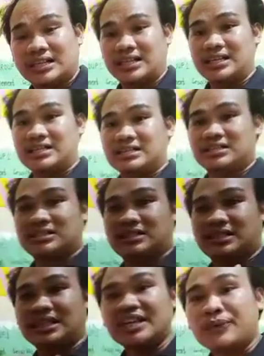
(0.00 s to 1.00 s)
is
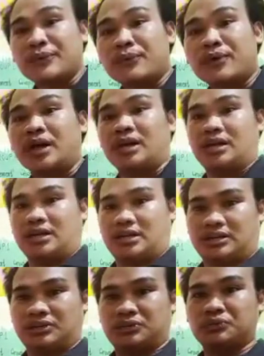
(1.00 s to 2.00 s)
equal
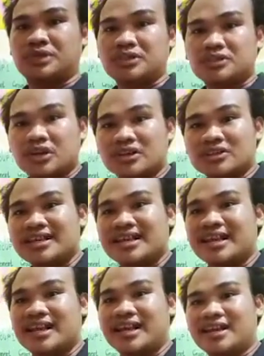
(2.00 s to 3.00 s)
to the total
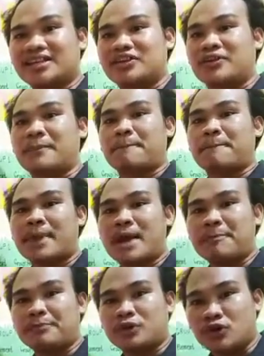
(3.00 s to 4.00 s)
electron
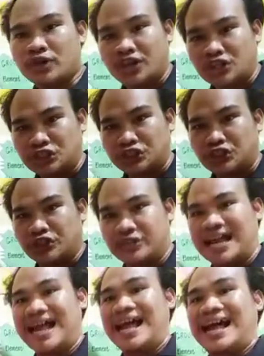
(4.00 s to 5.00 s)
population
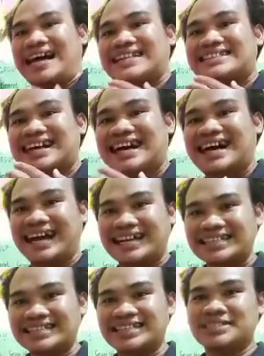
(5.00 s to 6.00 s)
at the
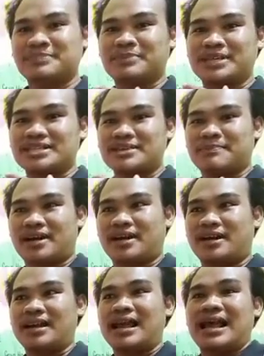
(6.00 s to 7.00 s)
highest
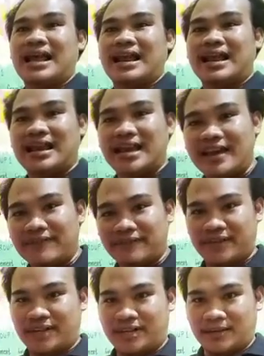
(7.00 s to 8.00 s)
principal
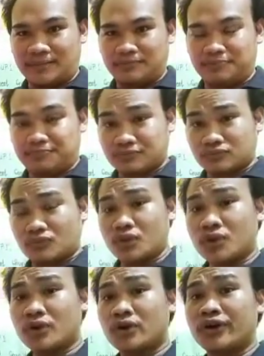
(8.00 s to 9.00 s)
level,
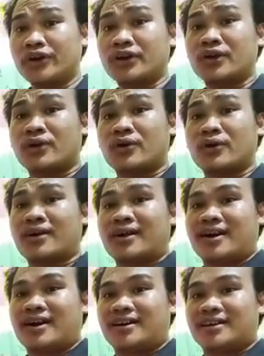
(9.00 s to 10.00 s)
or
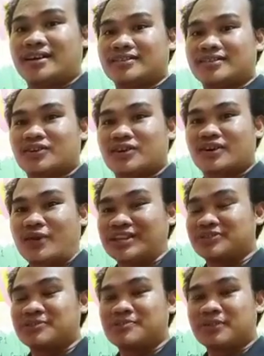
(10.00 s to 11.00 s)

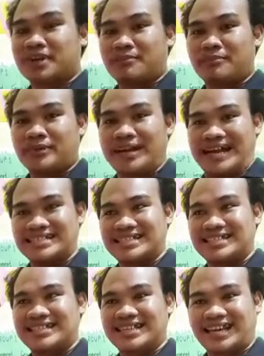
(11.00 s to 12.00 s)
quantum number as
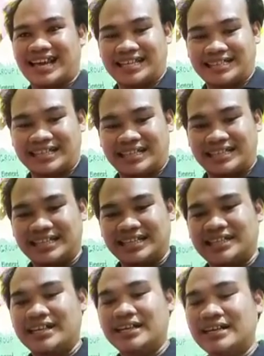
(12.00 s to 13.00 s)
indicated
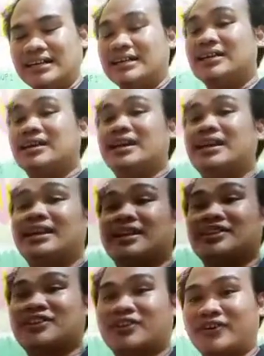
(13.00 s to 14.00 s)
in a
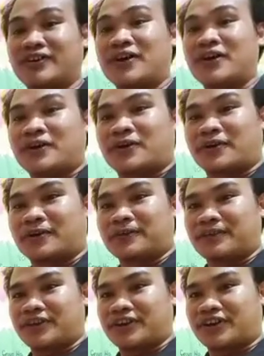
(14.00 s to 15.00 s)
electron
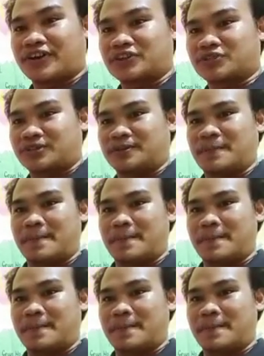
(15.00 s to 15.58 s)
configuration.